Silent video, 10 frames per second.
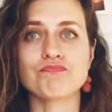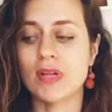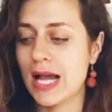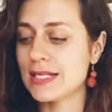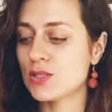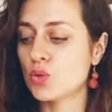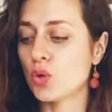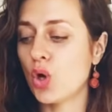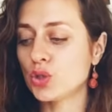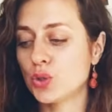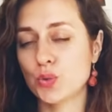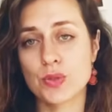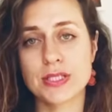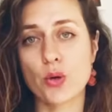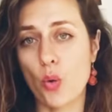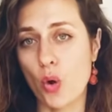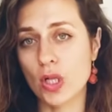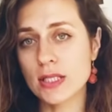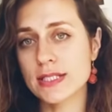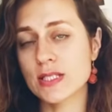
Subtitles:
guys, do not use the oils